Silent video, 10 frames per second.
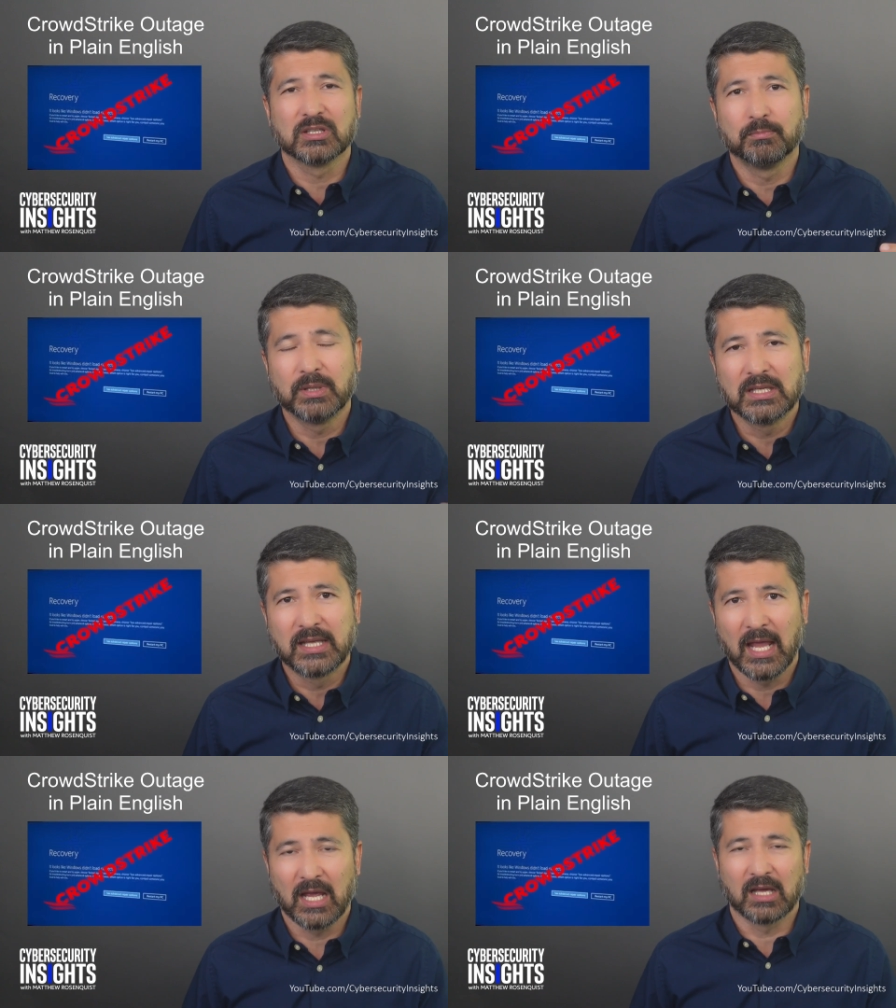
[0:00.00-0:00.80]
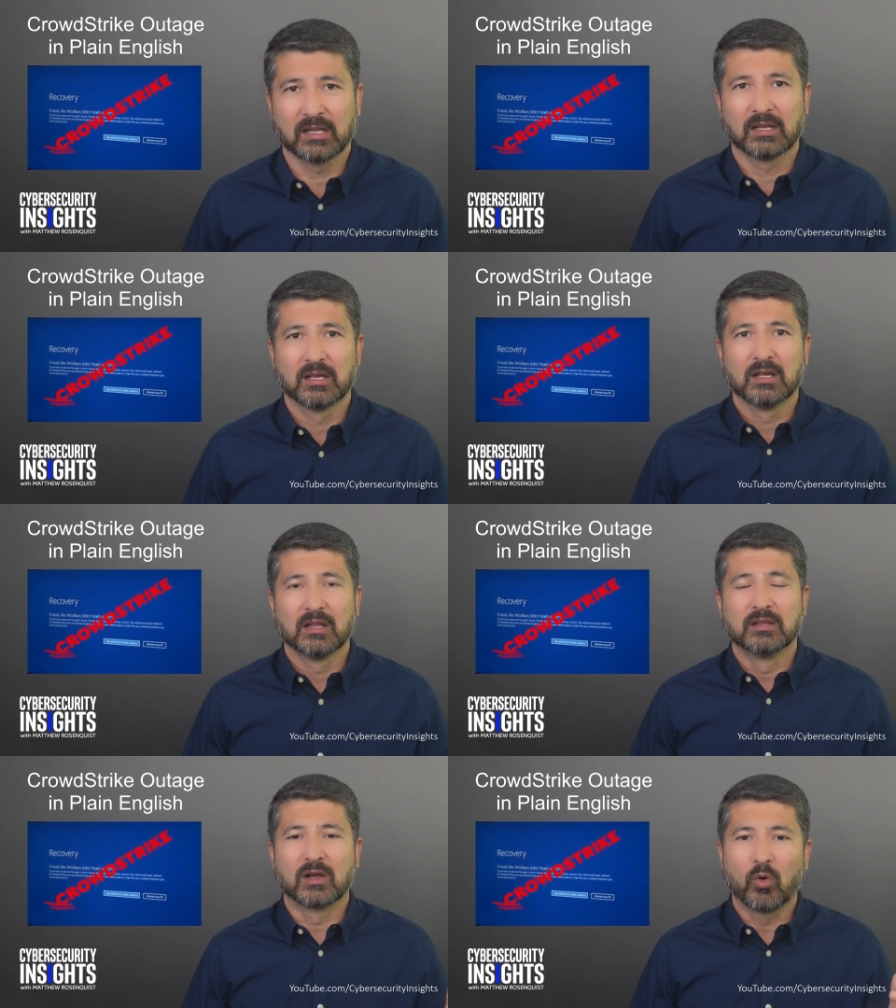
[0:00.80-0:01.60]
began.
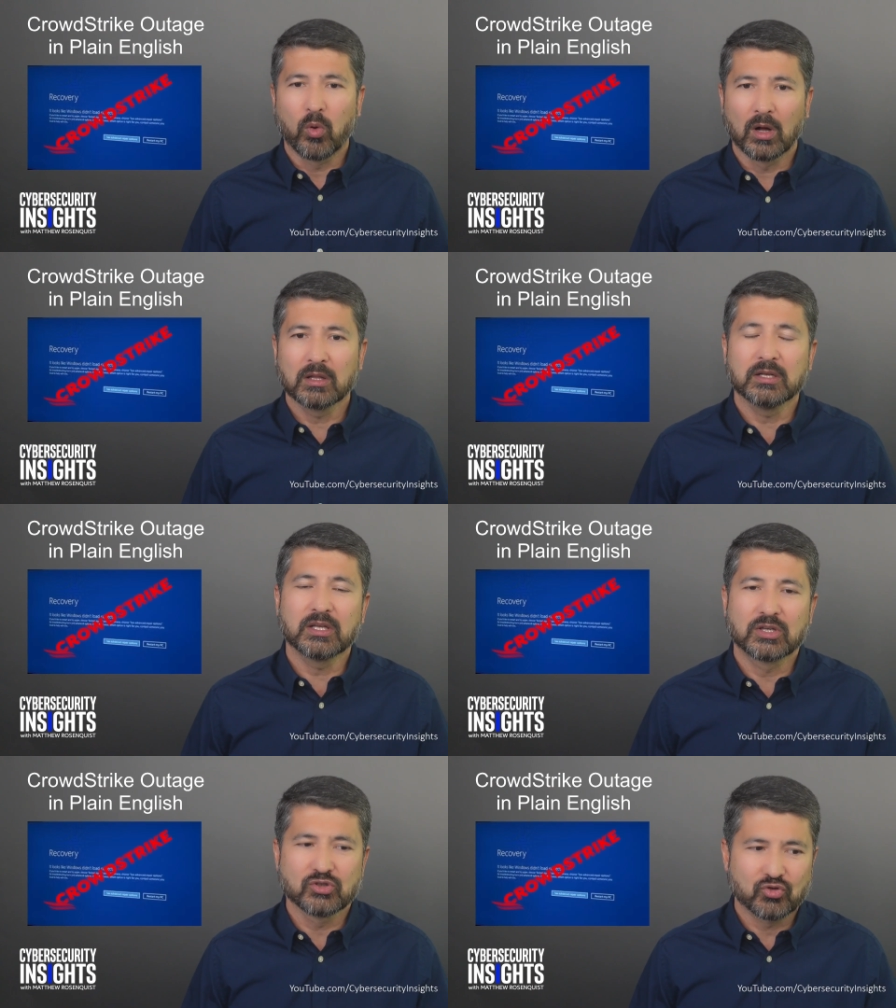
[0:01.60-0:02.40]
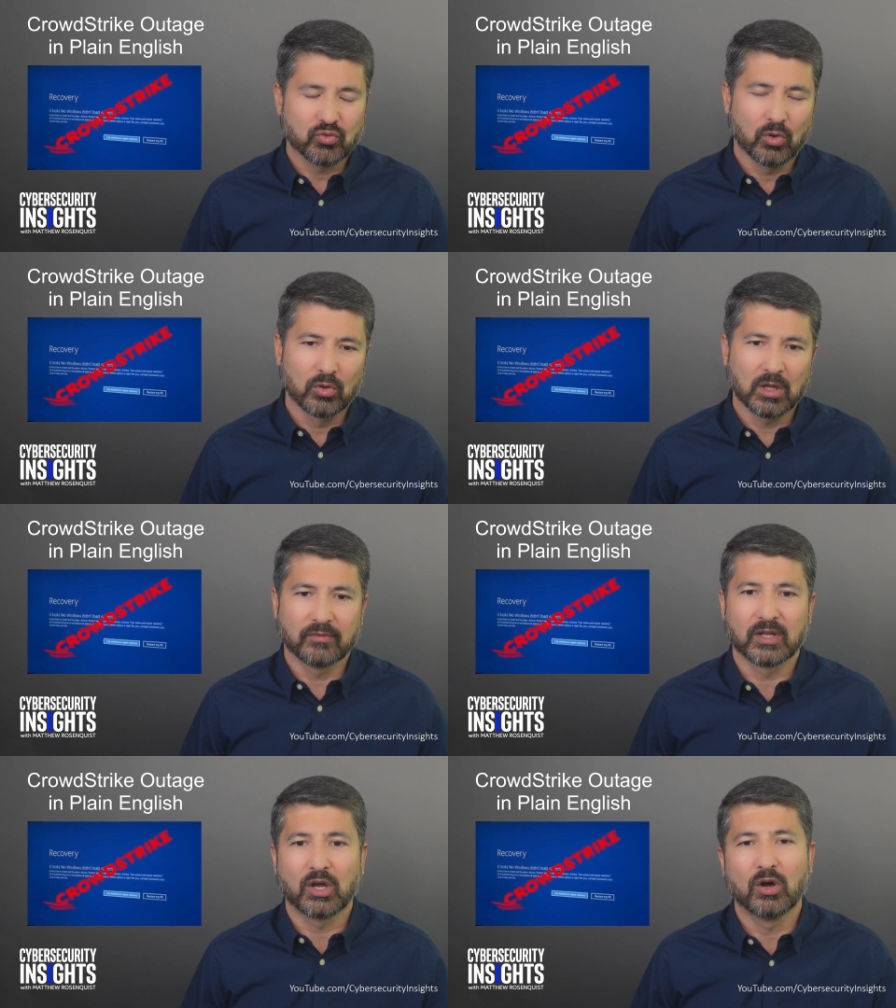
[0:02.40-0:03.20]
The quality control
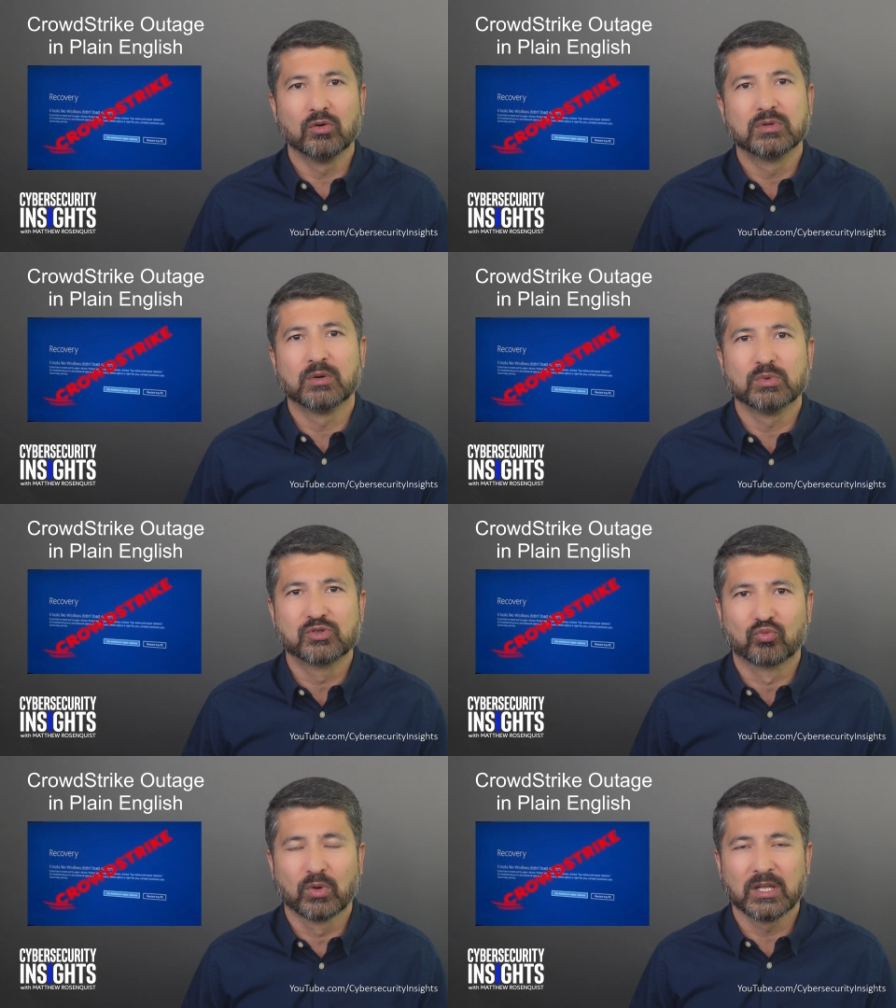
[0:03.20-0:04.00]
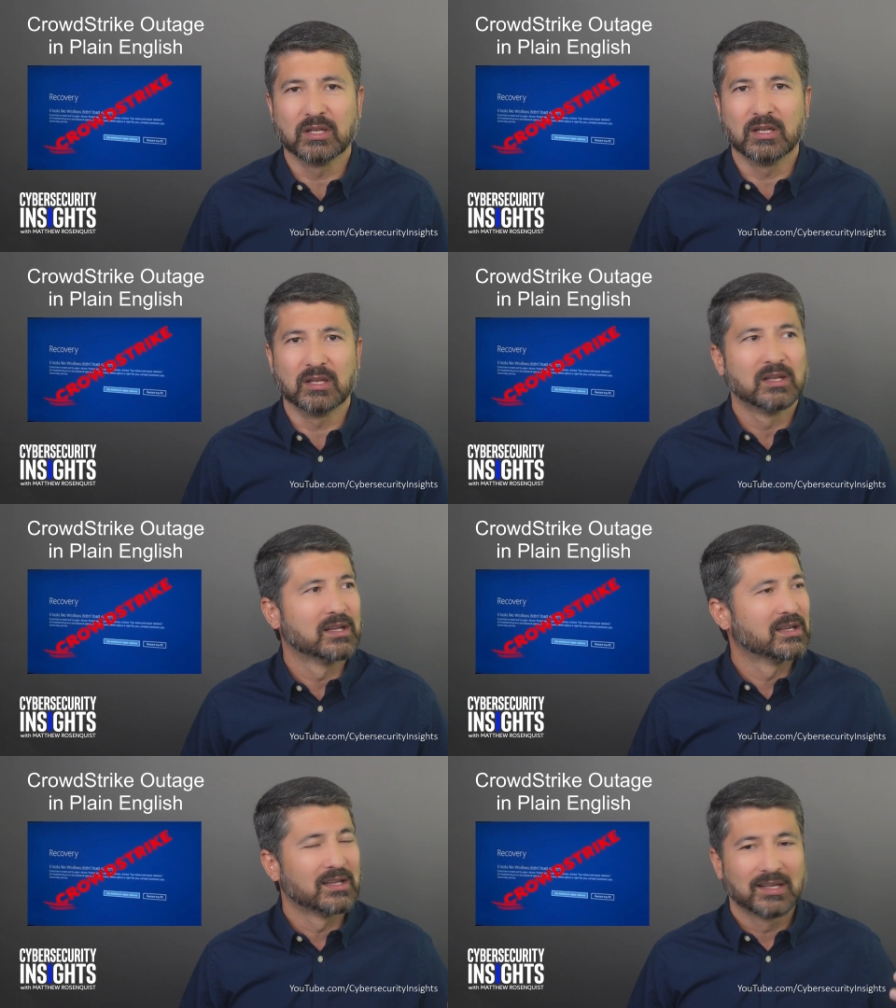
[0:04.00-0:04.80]
of the code that was written,
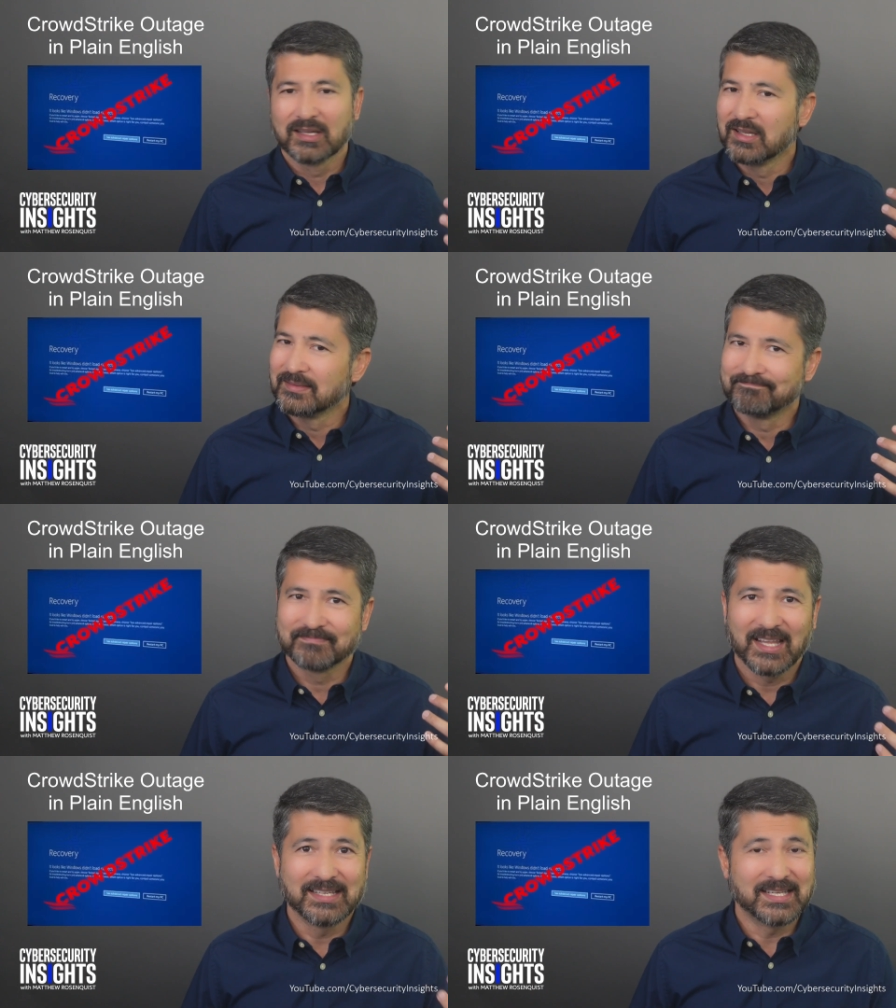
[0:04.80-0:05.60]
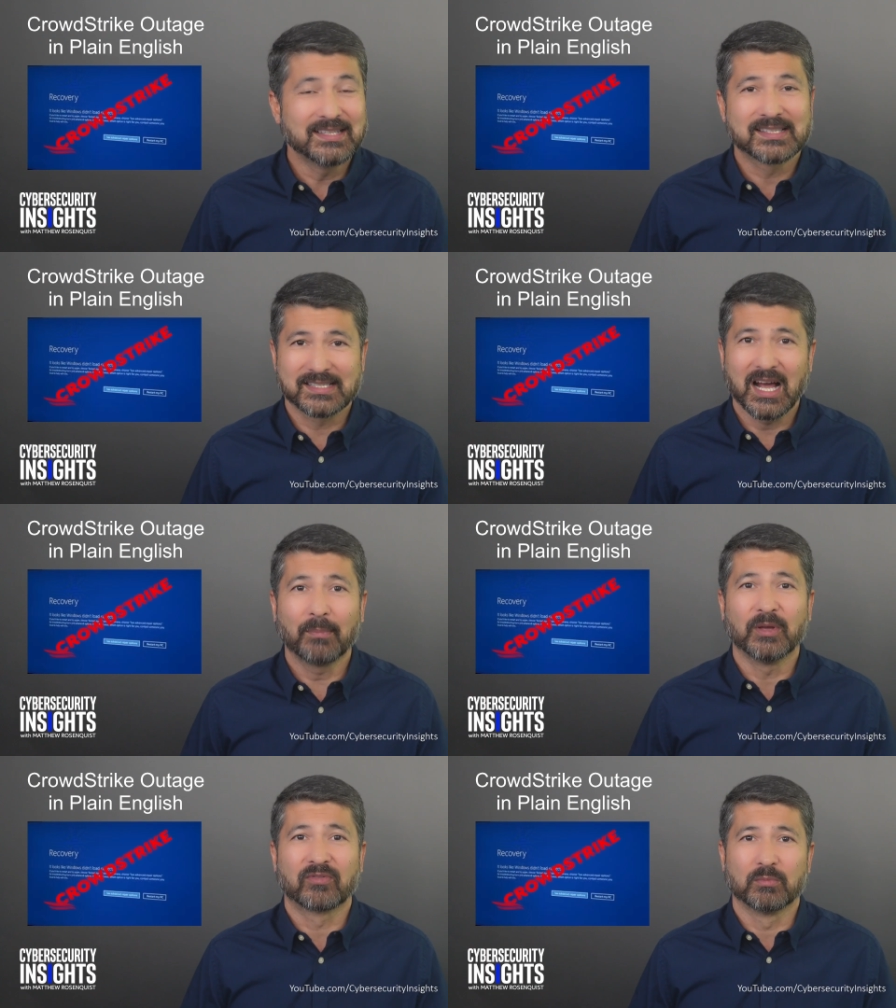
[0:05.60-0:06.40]
it didn't
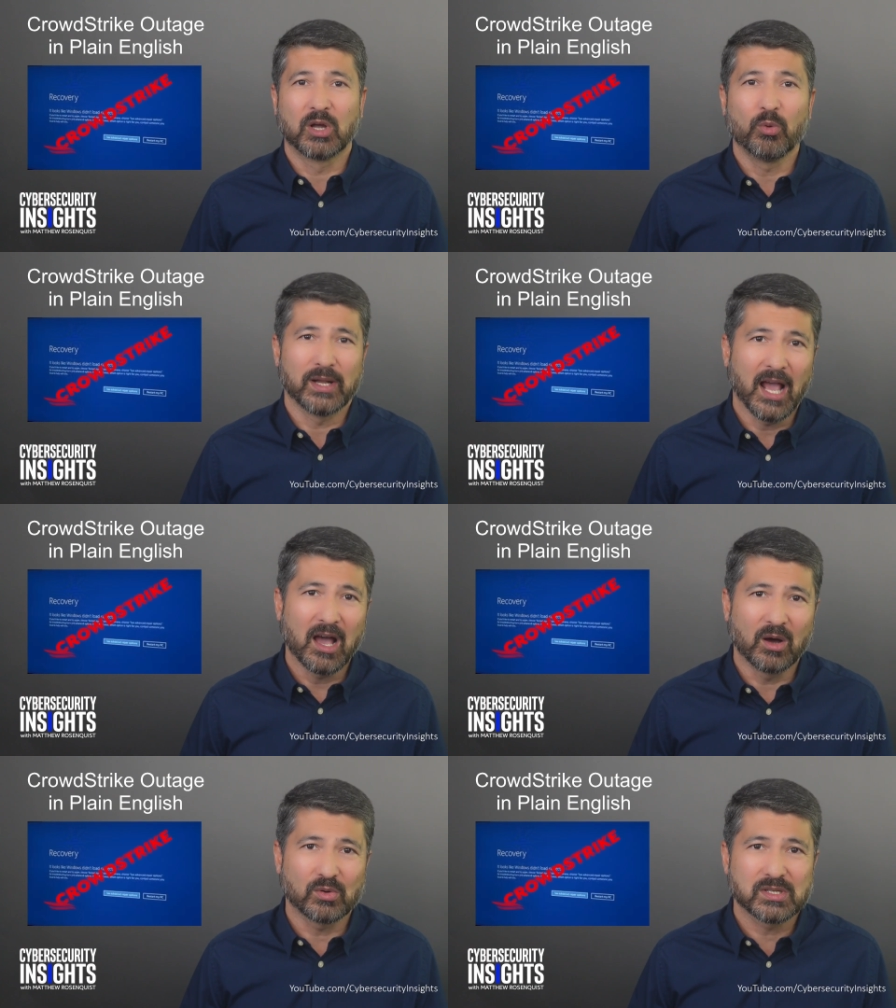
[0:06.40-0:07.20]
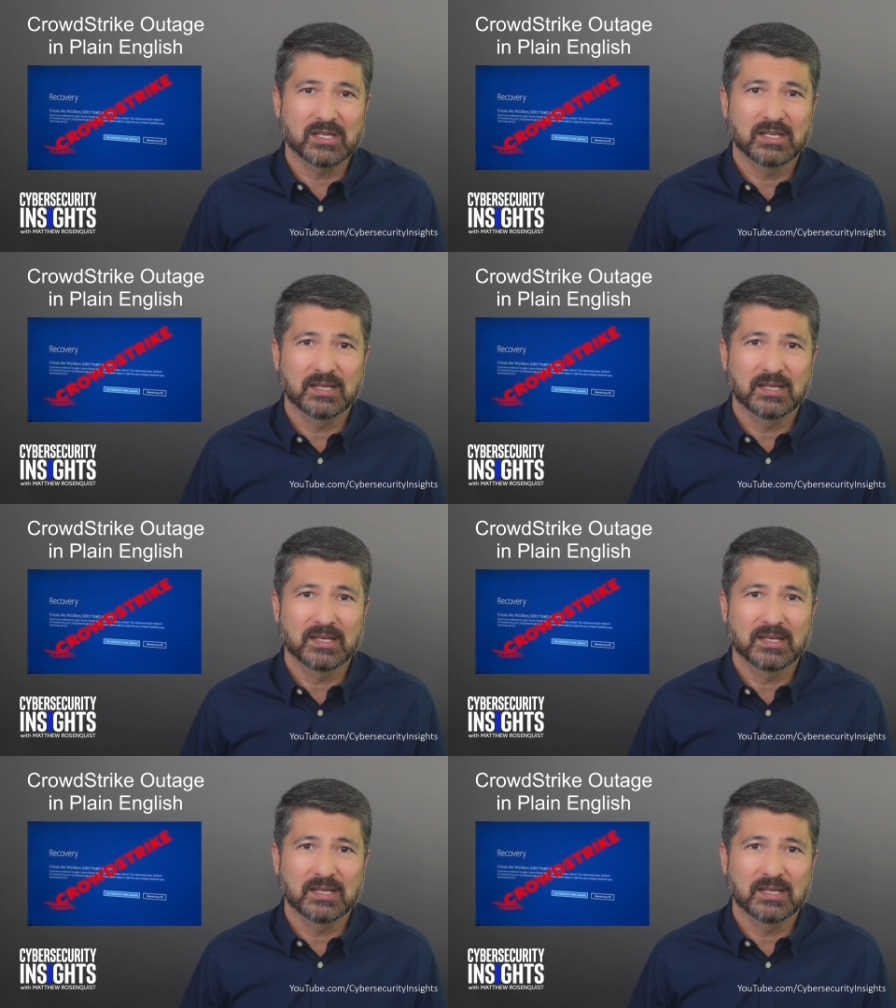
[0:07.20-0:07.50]
stop it from going out.